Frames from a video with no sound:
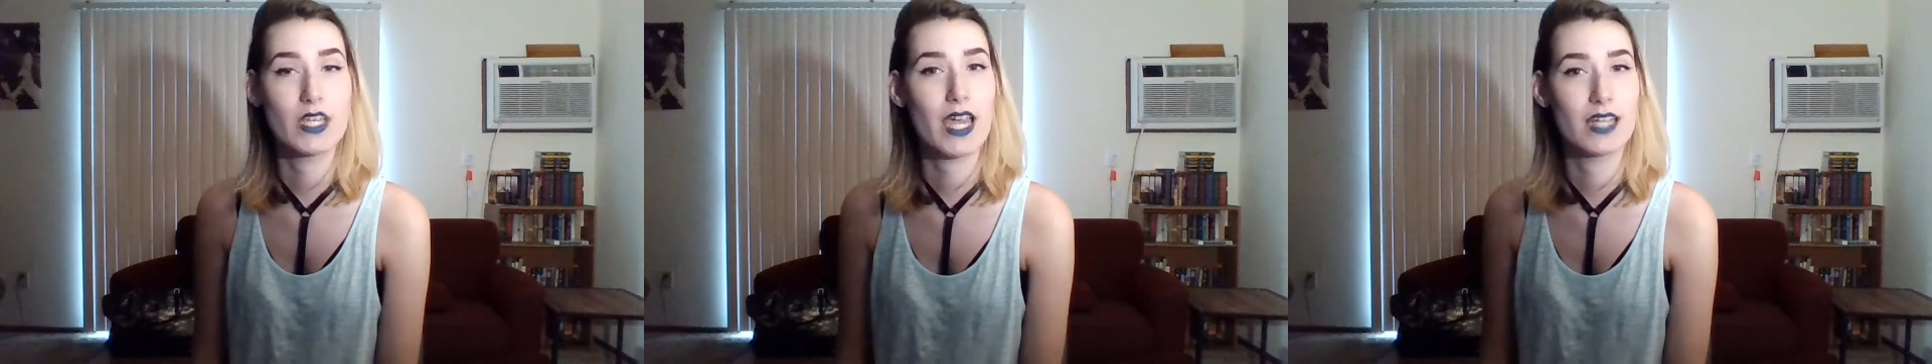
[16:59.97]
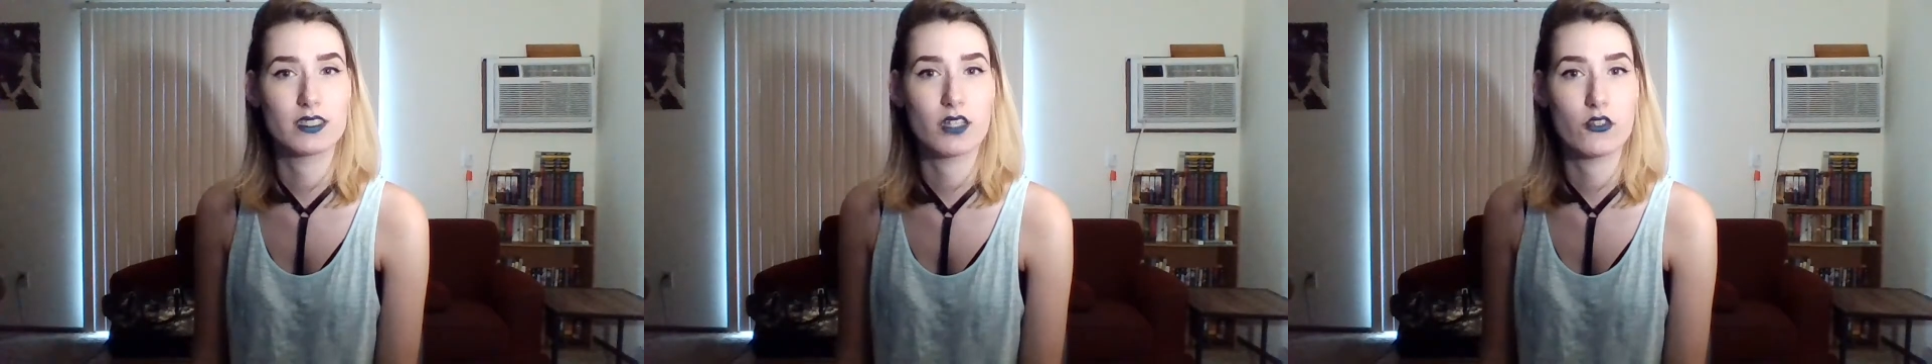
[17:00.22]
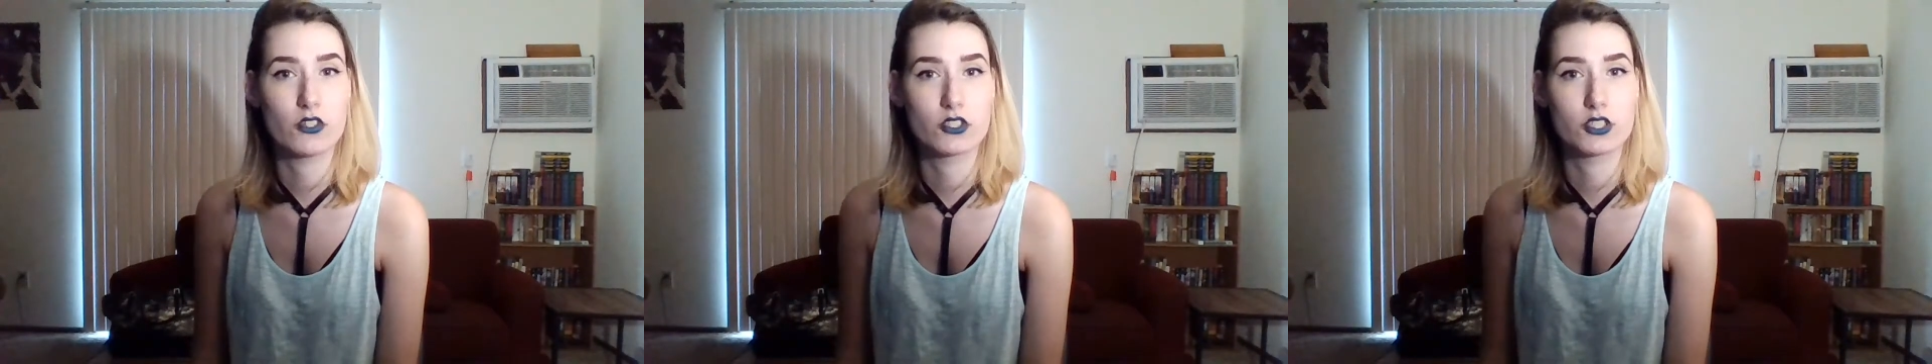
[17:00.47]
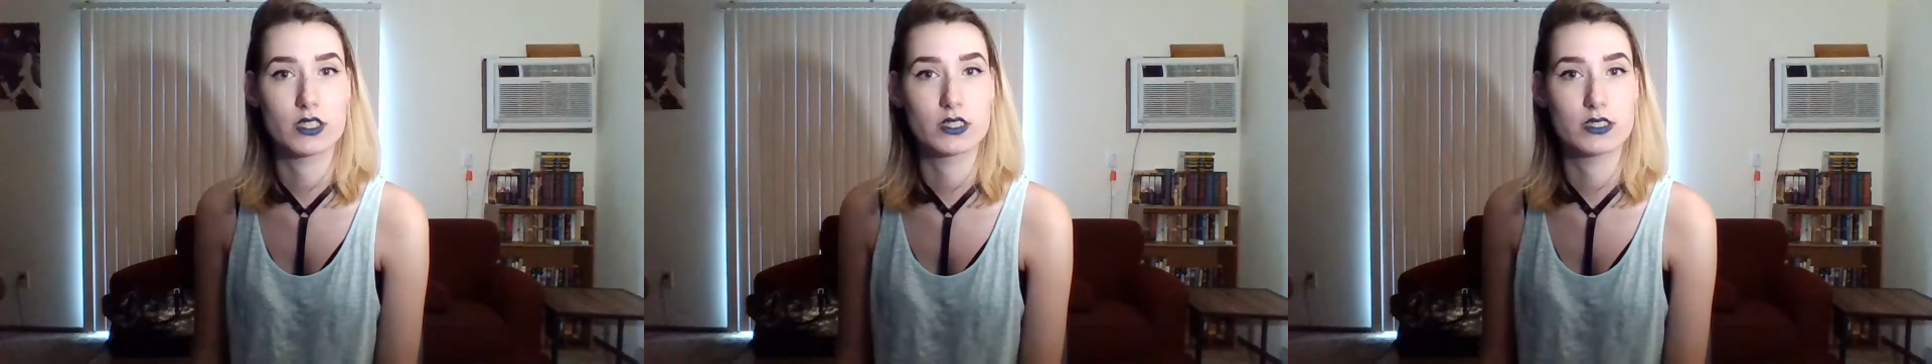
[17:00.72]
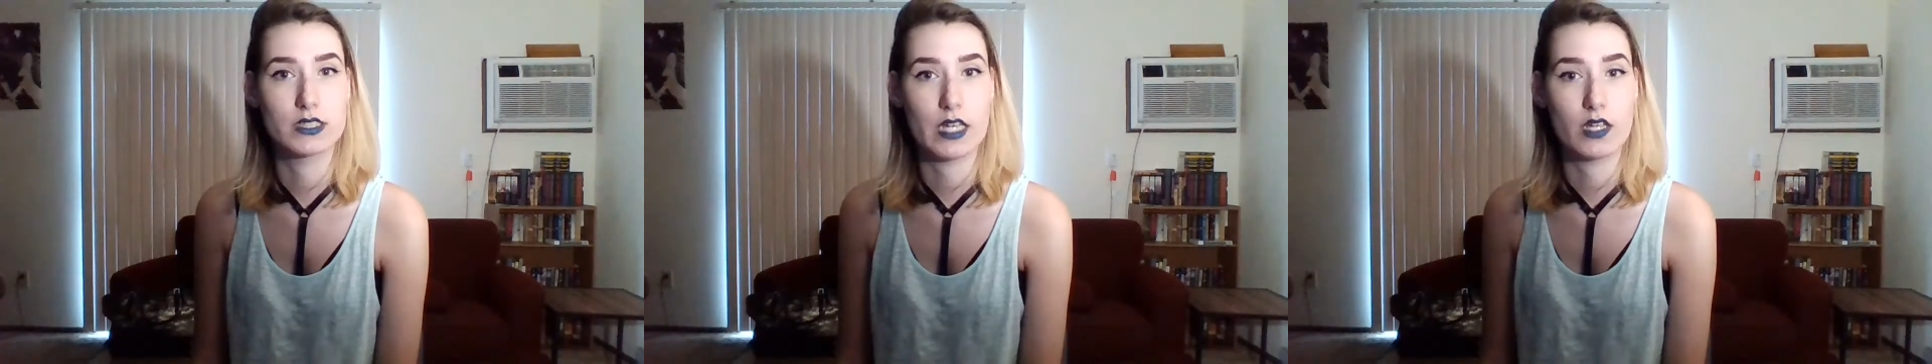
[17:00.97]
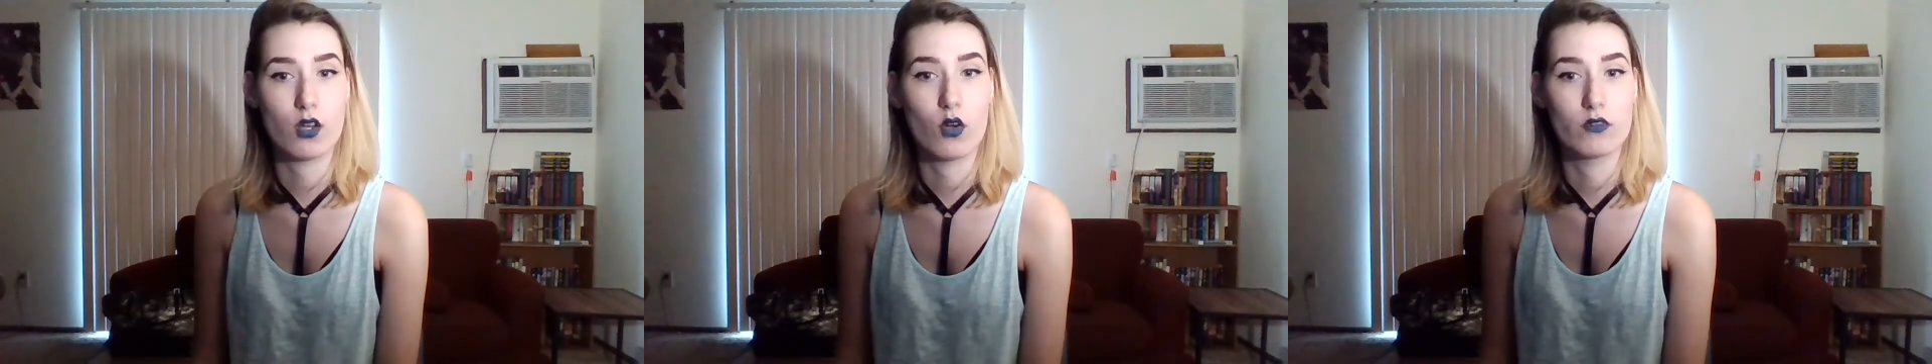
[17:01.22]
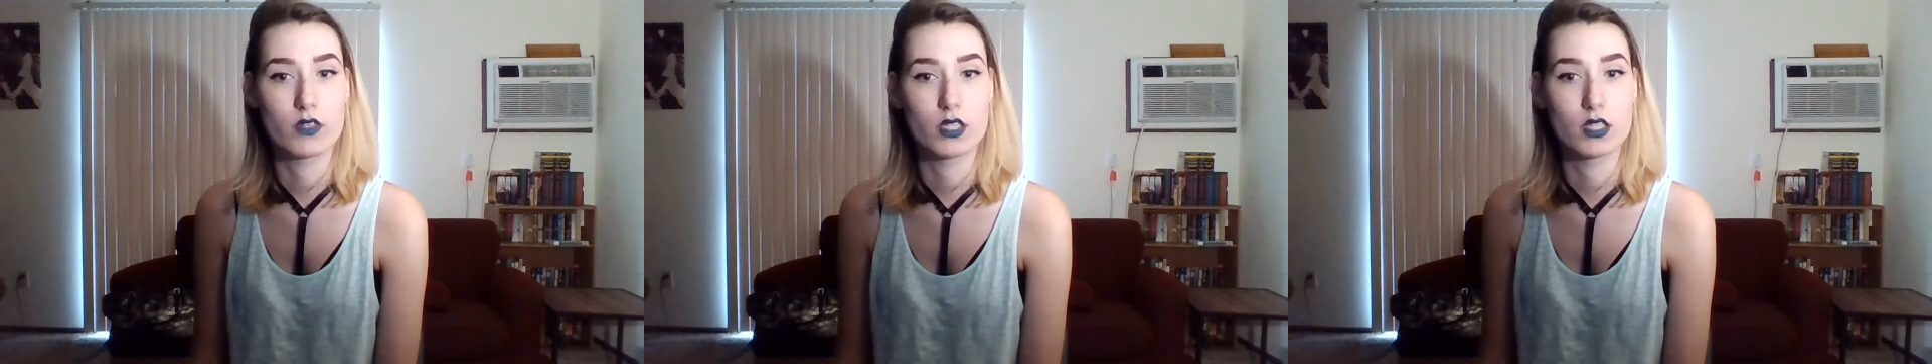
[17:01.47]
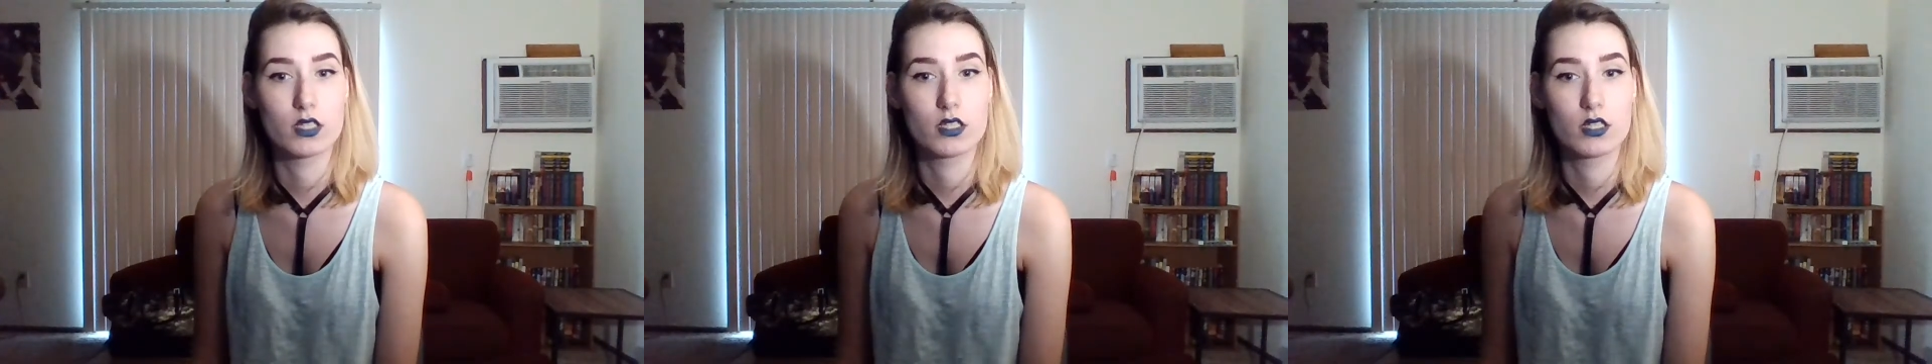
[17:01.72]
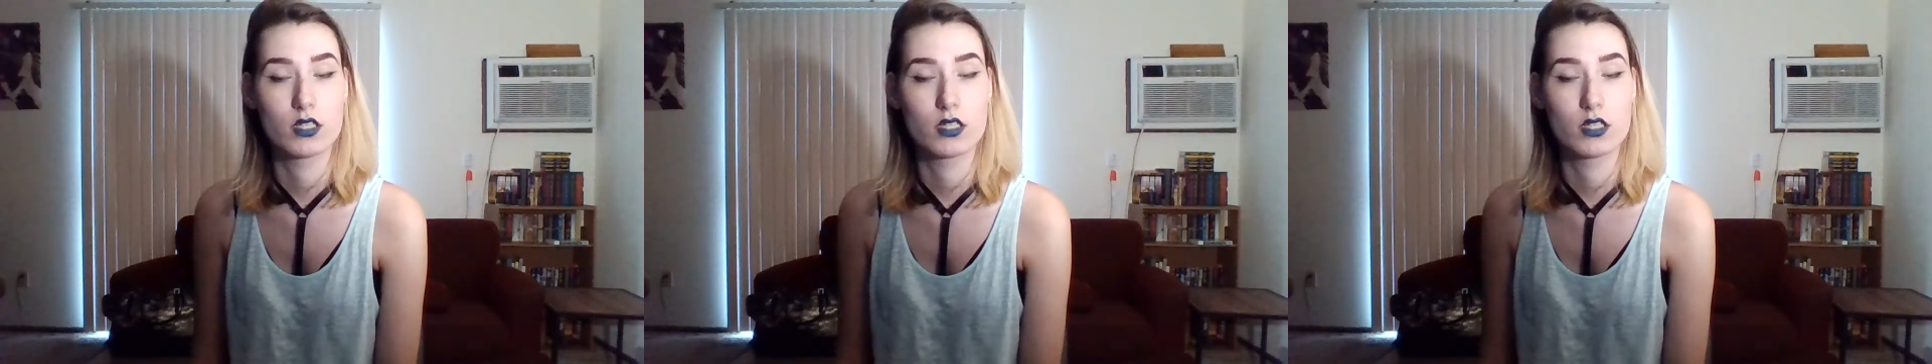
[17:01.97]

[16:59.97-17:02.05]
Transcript: had another chick staying over.